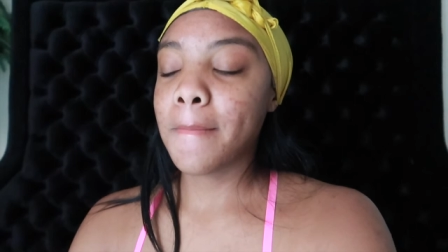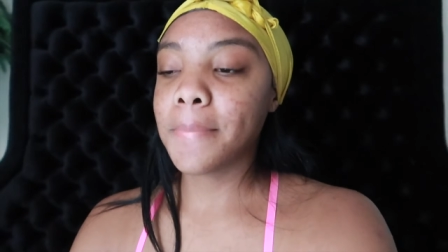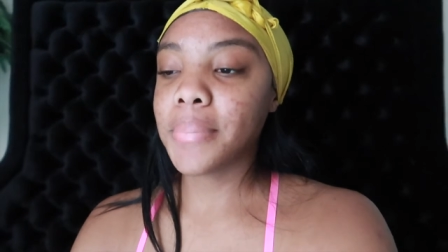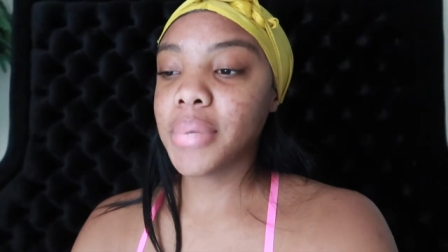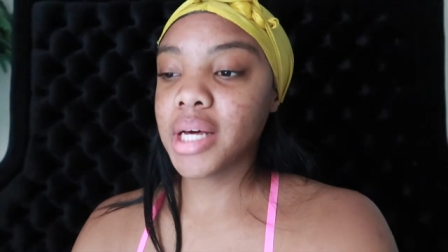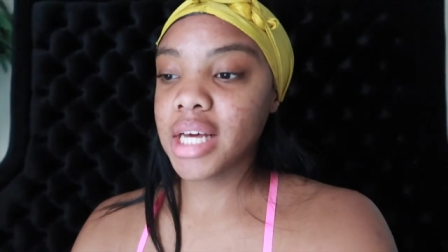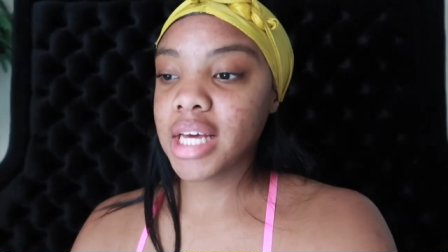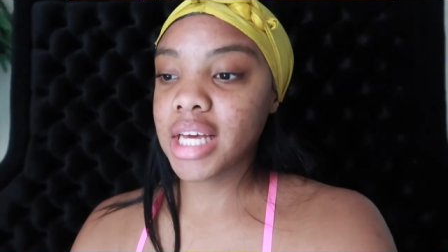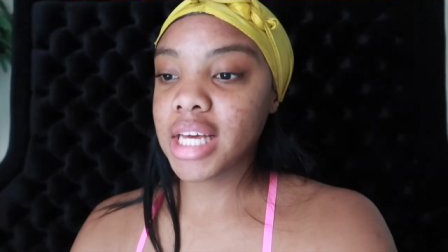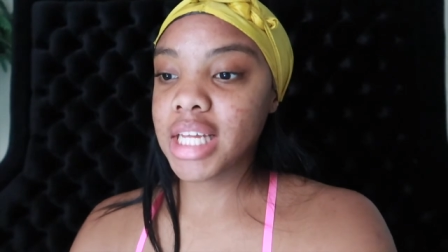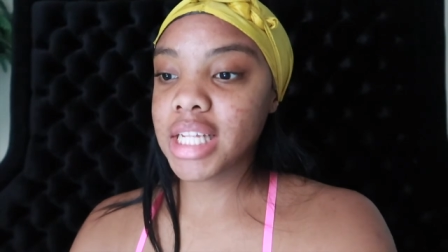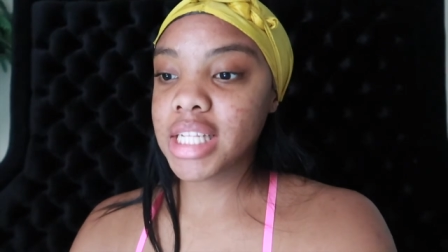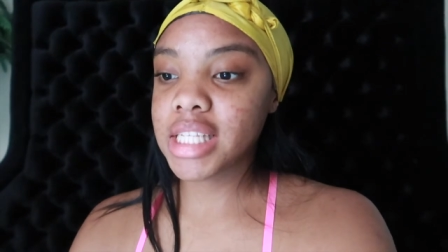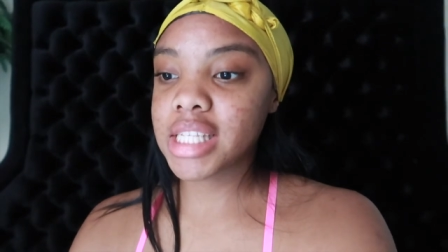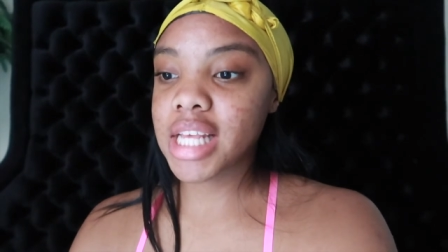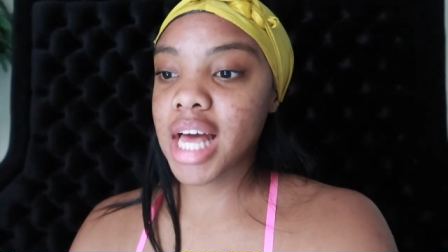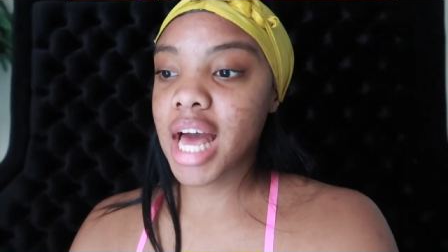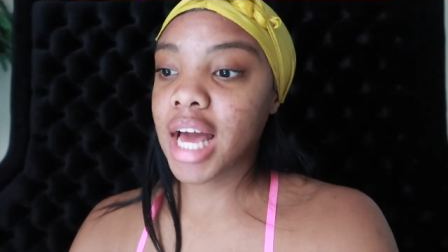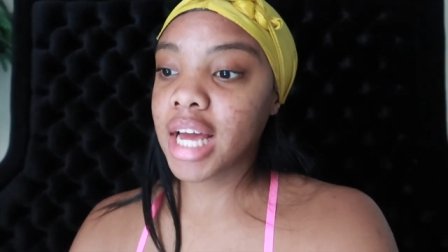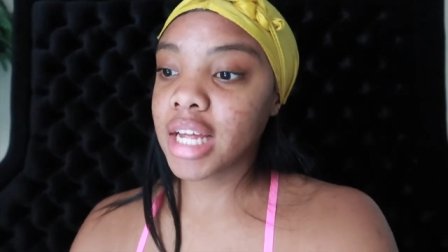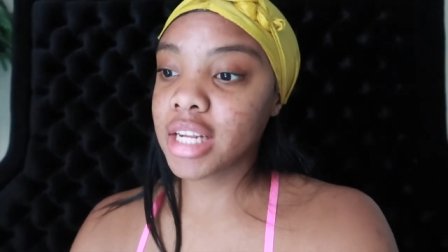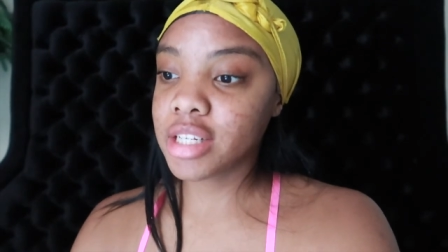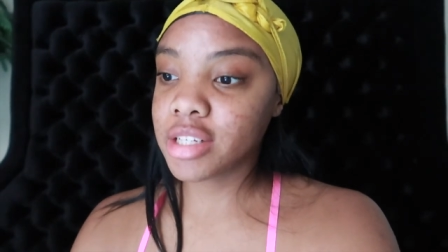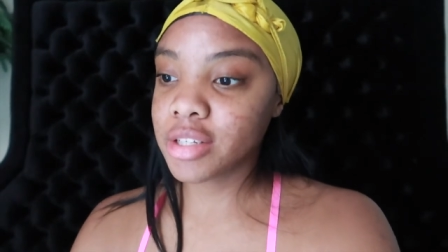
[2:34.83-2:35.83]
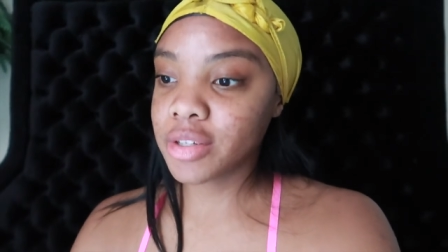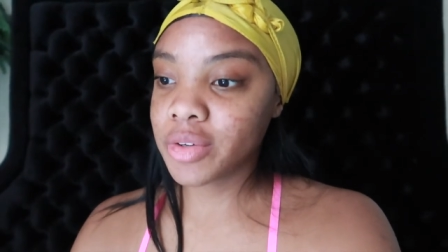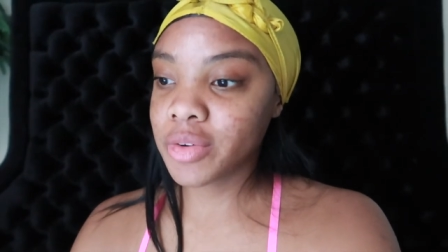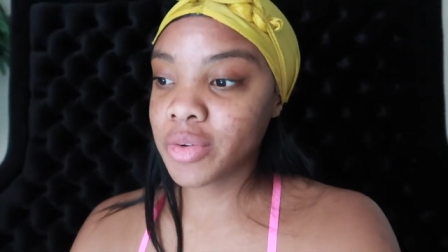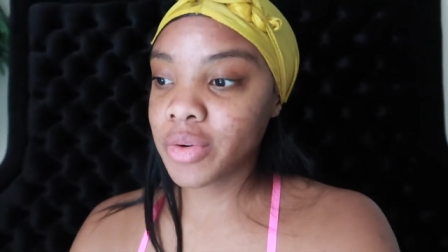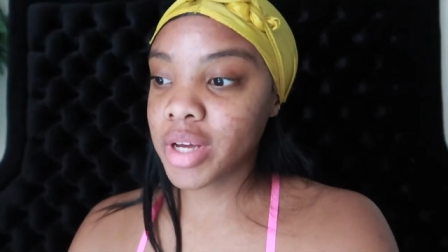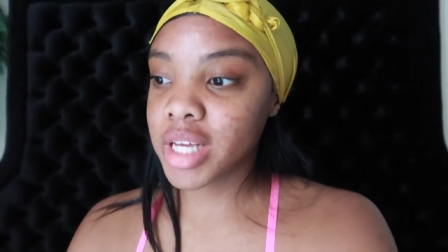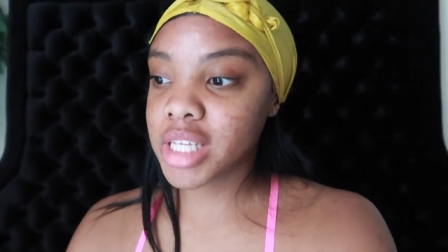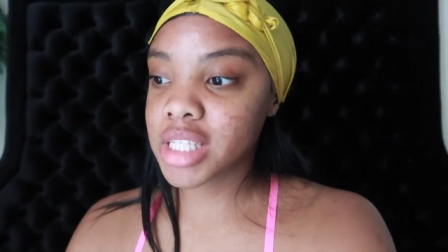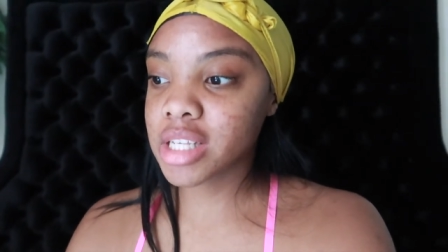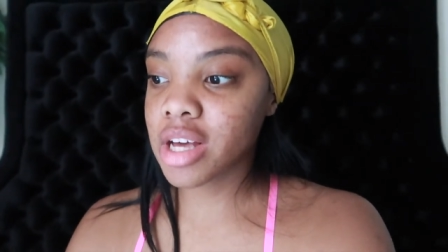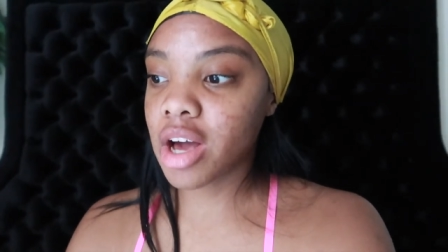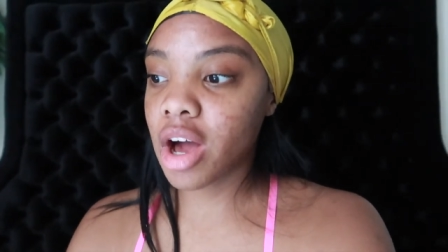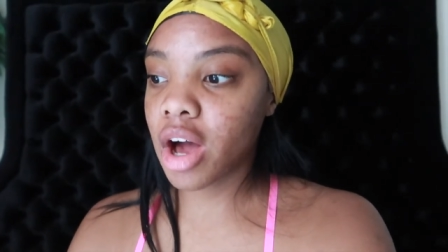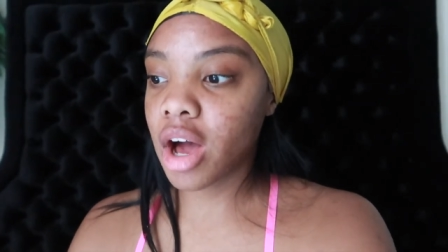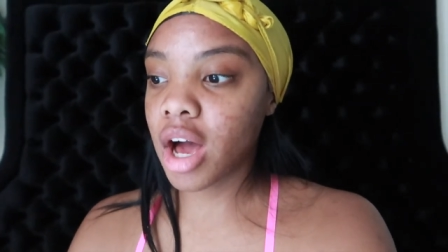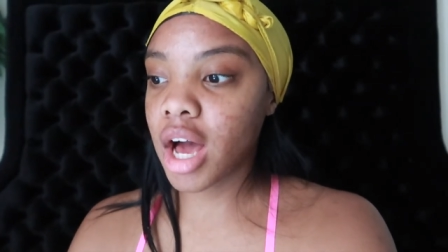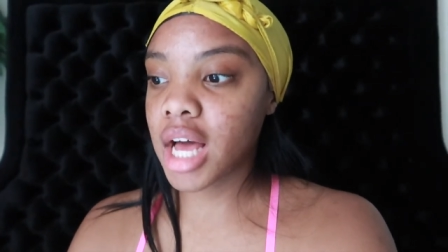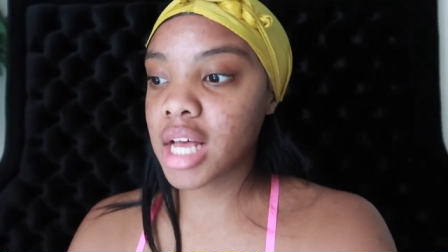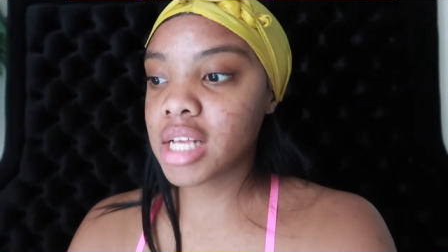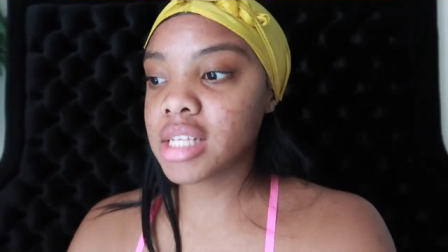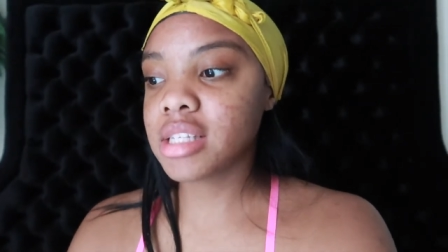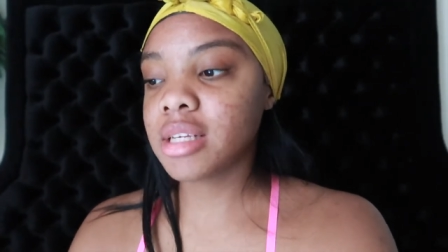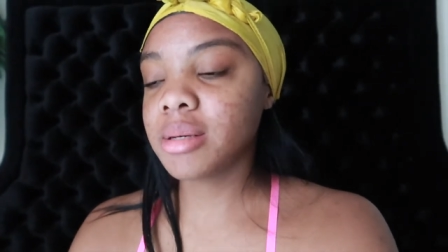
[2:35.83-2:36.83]
but i do it's called
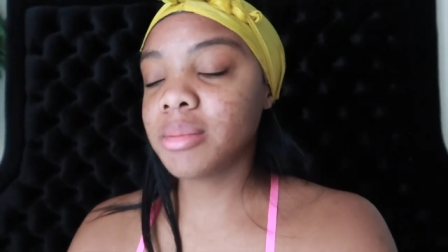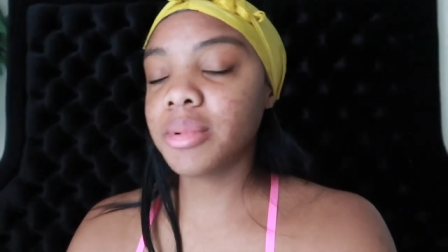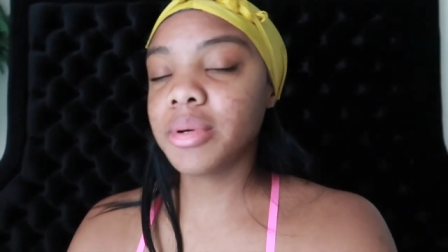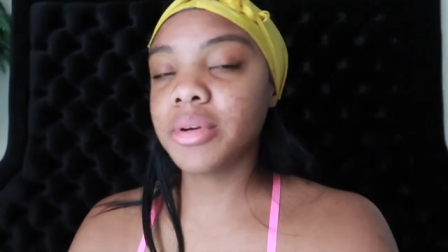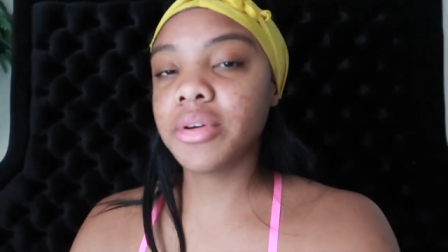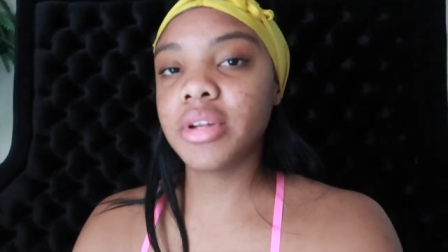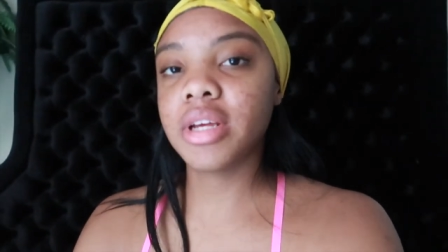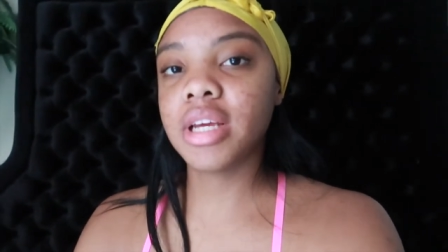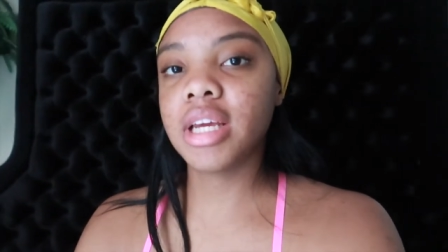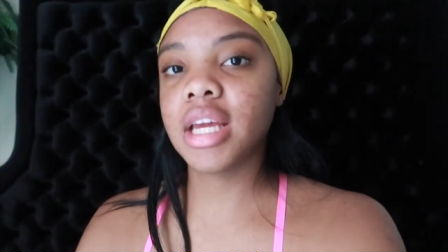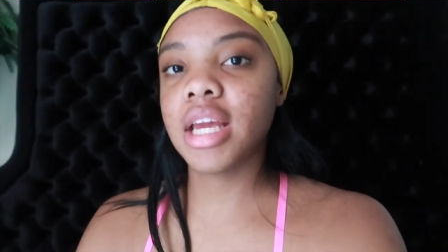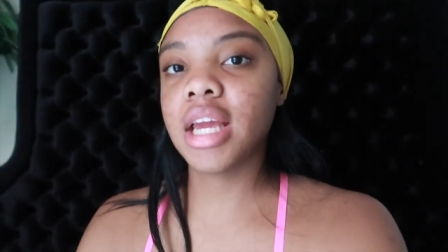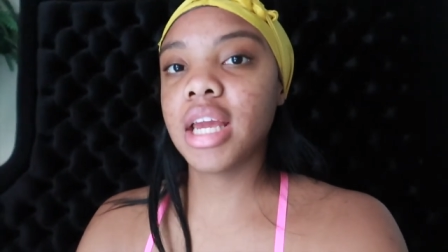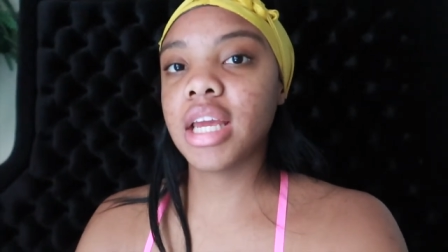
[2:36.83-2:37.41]
Azii beauty